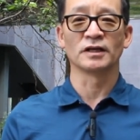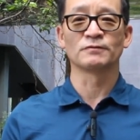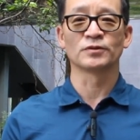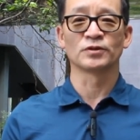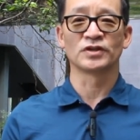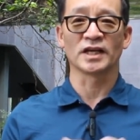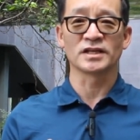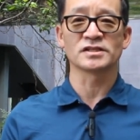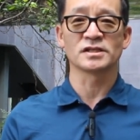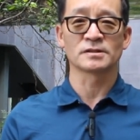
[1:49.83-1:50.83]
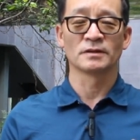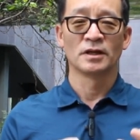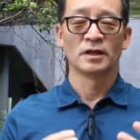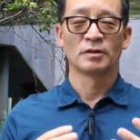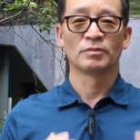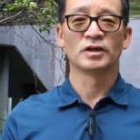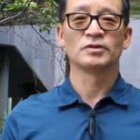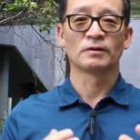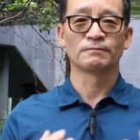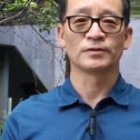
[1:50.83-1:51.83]
Even though the answer is
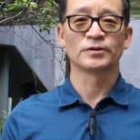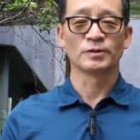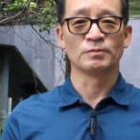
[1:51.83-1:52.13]
money or freedom,